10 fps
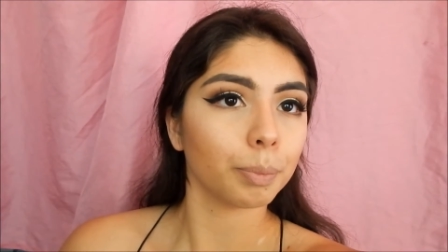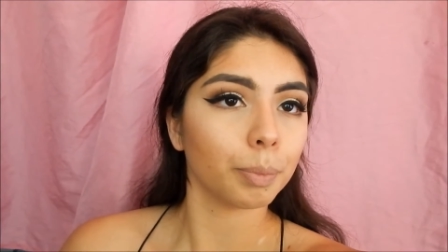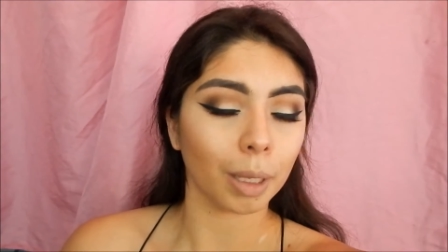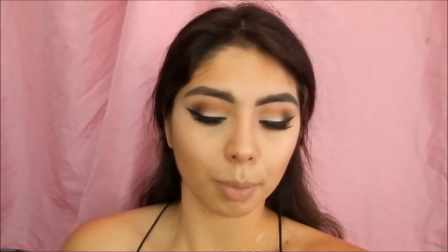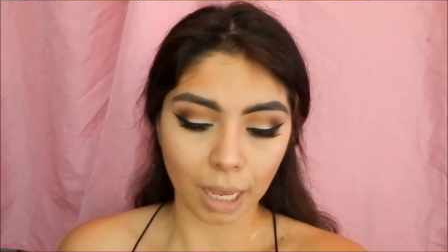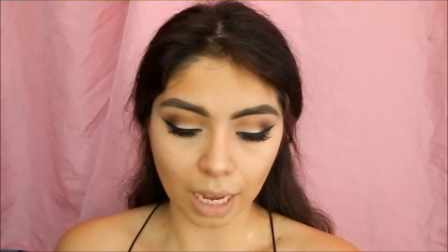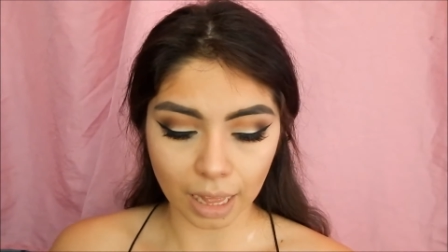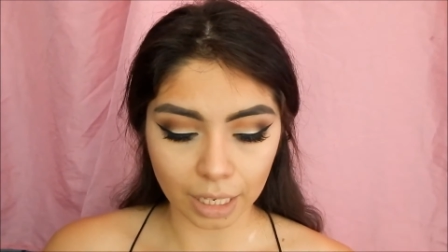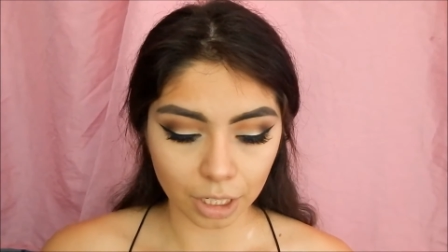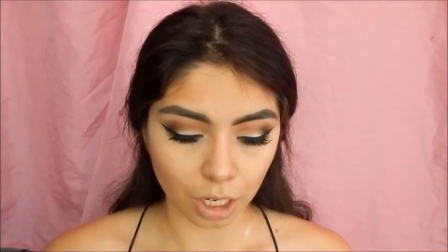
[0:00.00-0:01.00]
like black
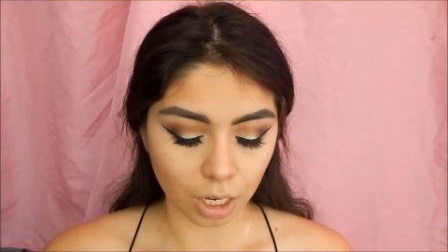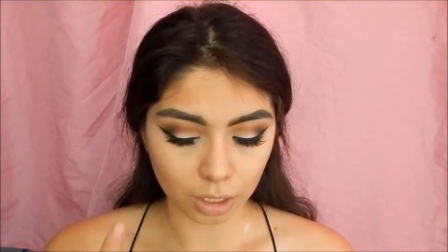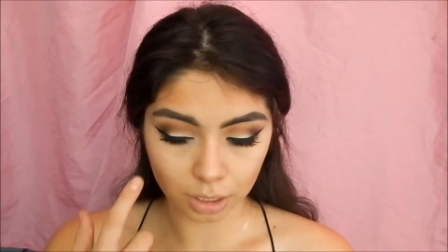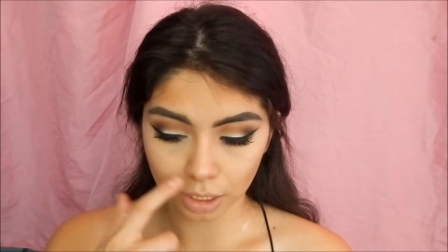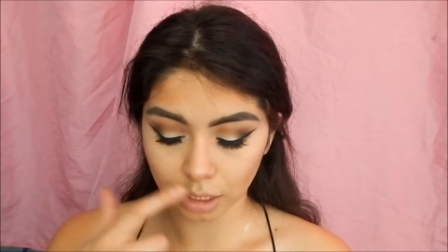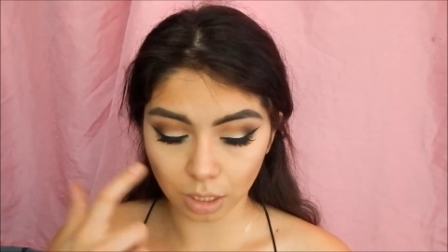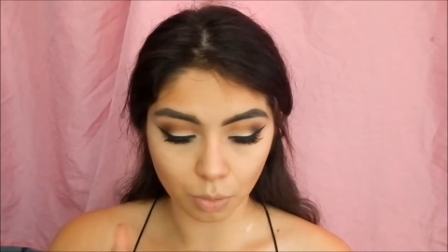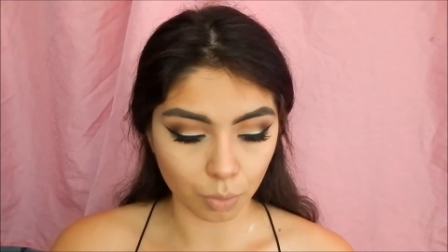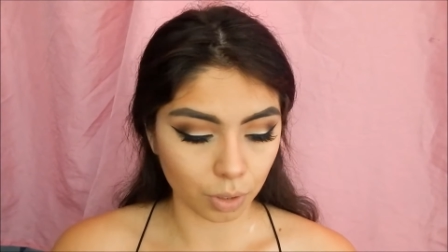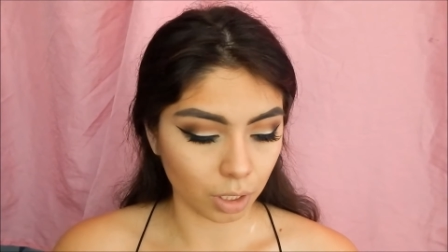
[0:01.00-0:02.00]
eyeliner on the
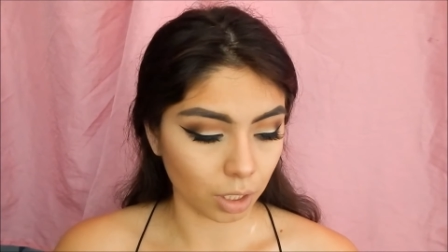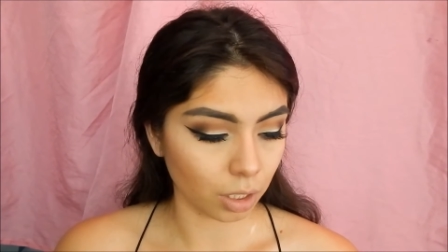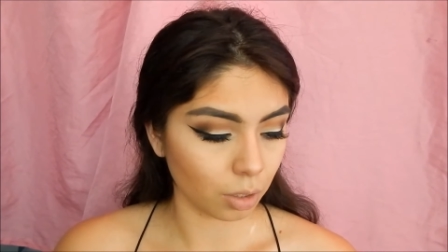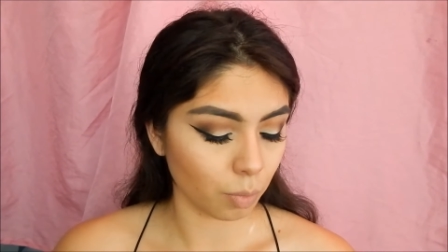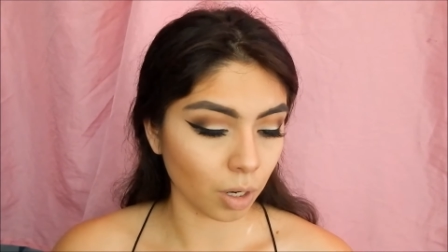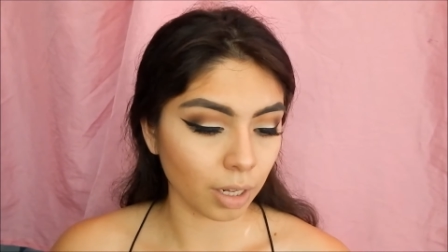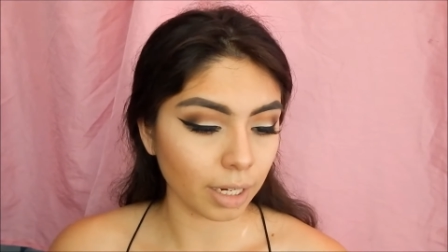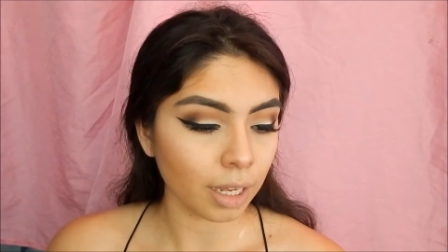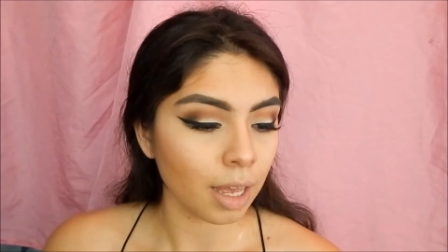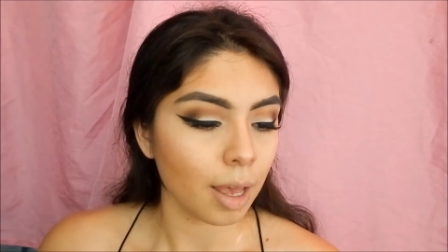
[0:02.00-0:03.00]
lower
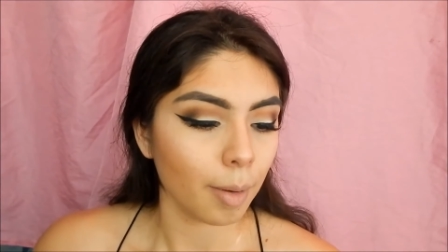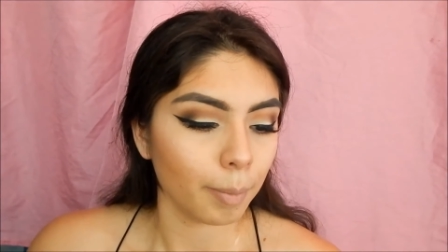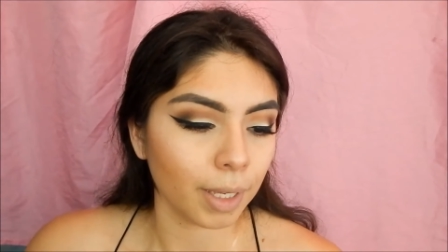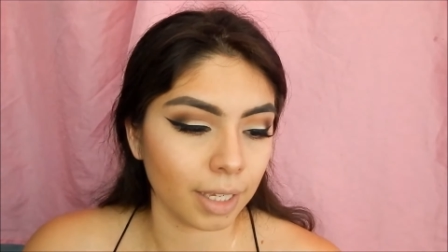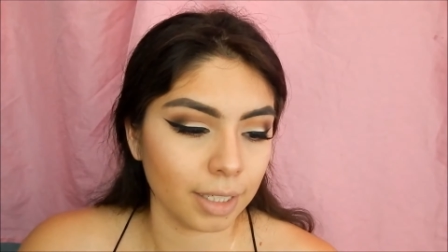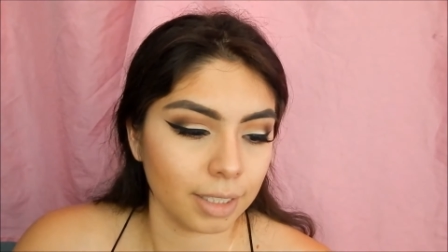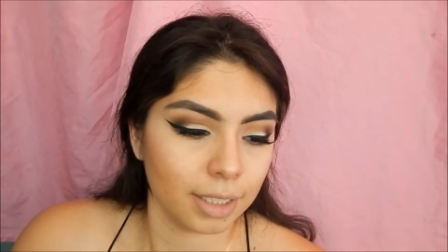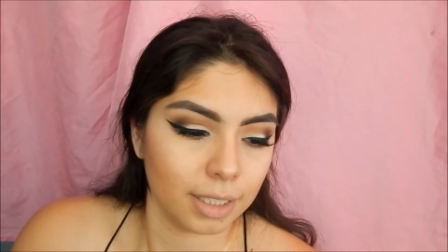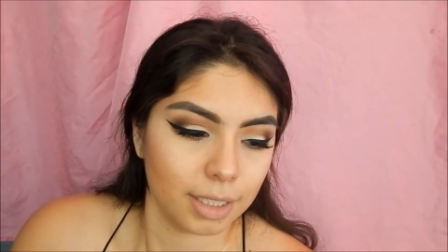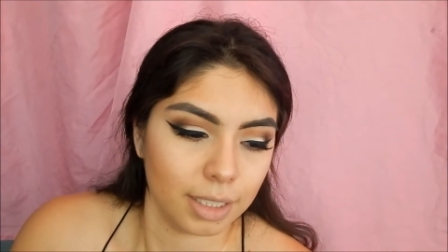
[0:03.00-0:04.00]
waterline
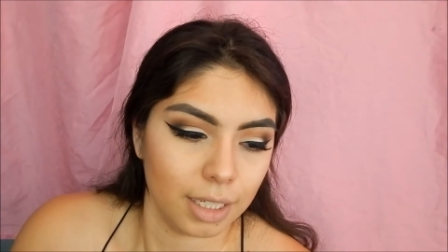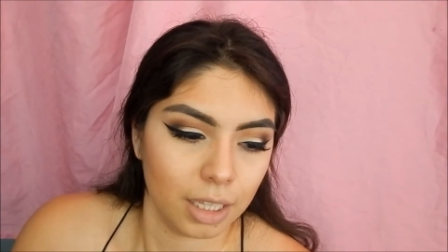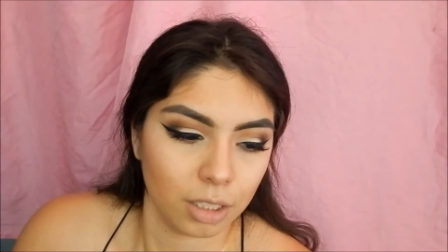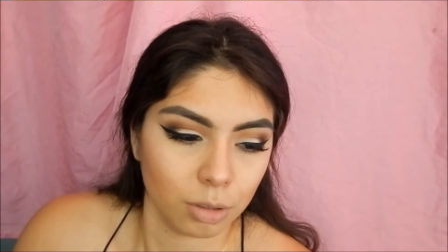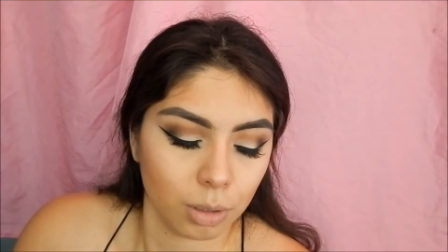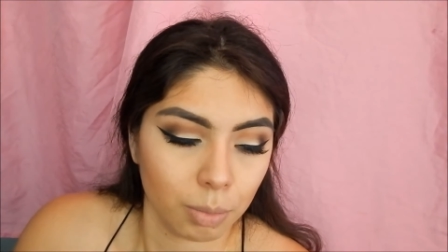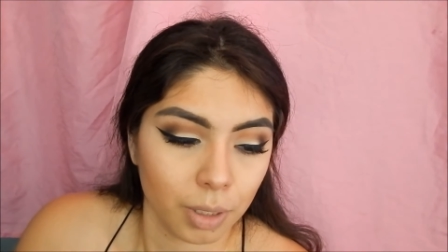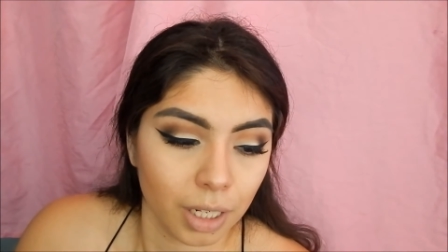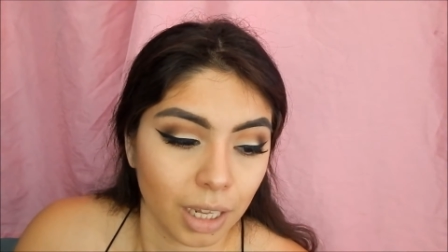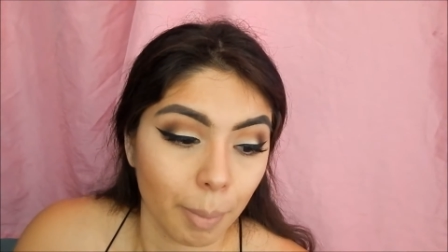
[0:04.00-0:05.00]
because it looks really
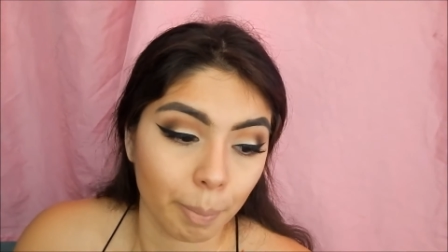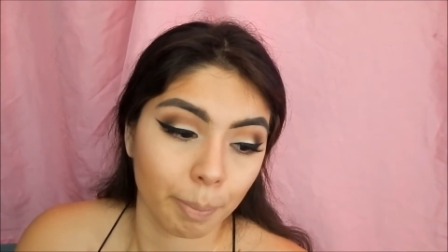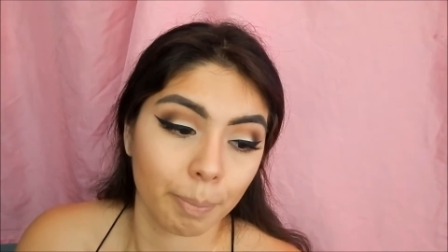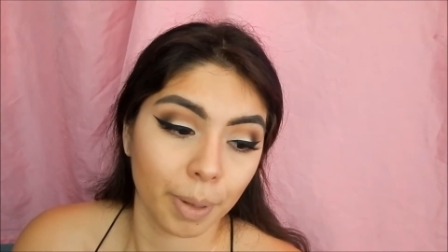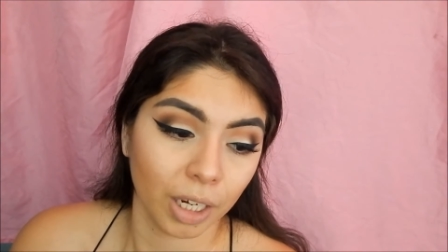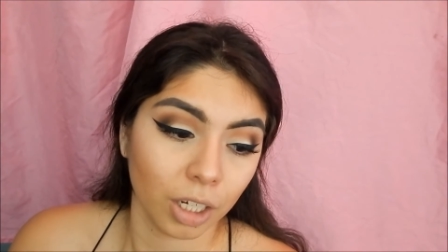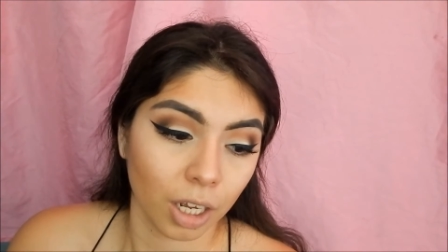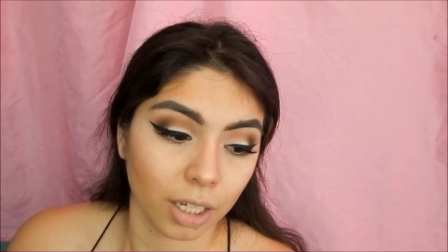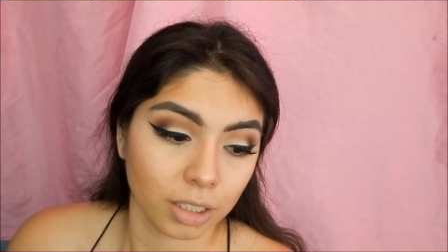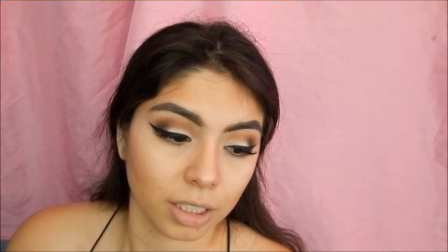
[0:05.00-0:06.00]
pretty and that better
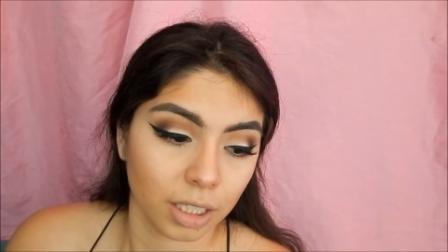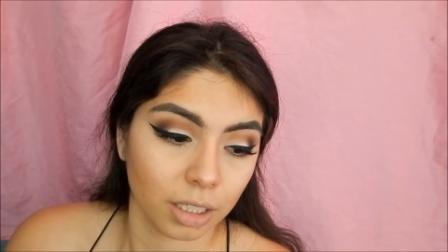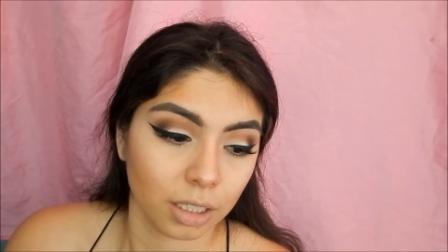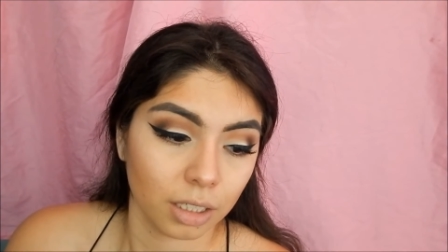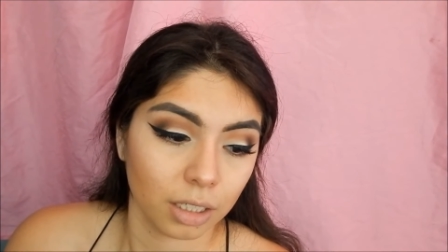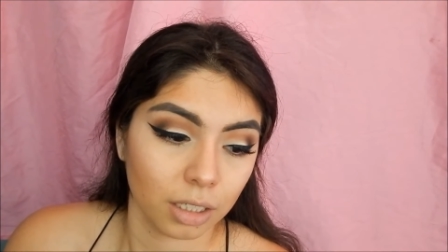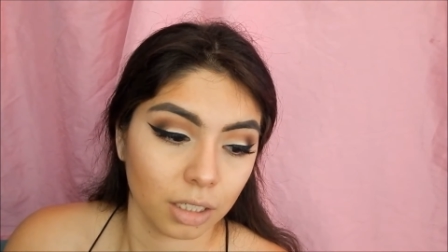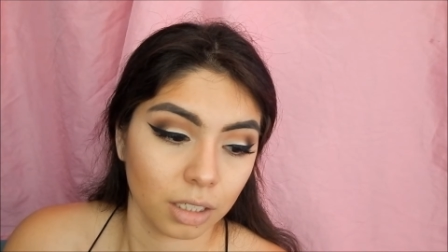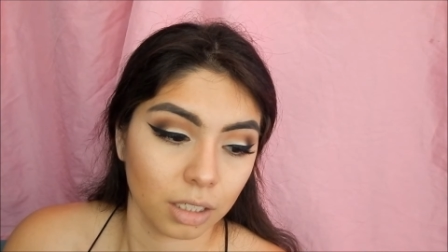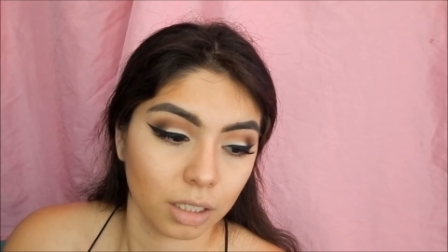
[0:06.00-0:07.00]
not stick.
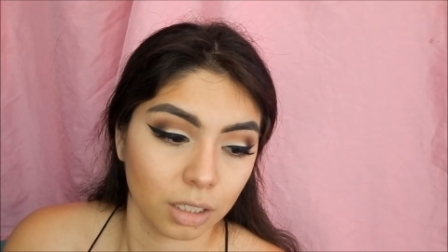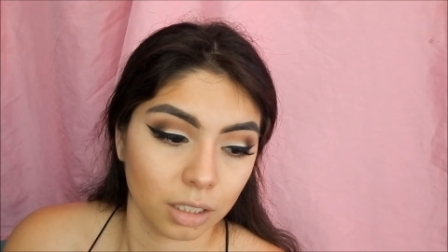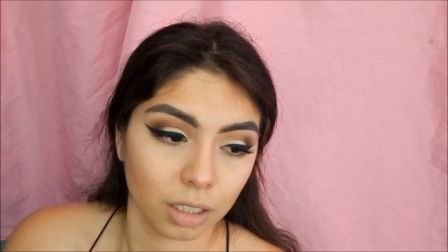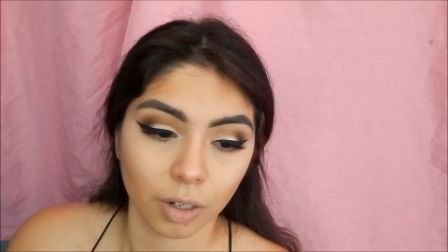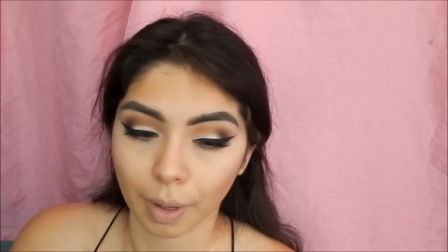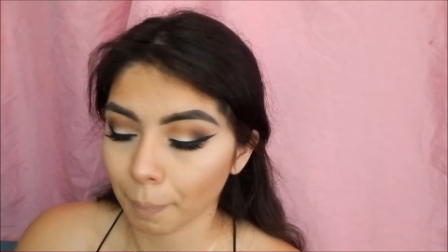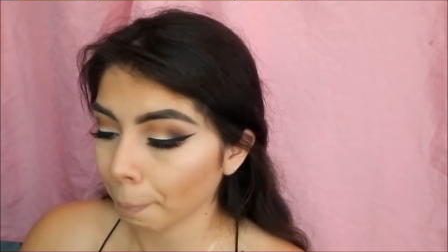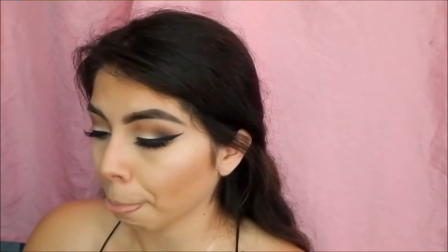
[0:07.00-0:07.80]
Okay.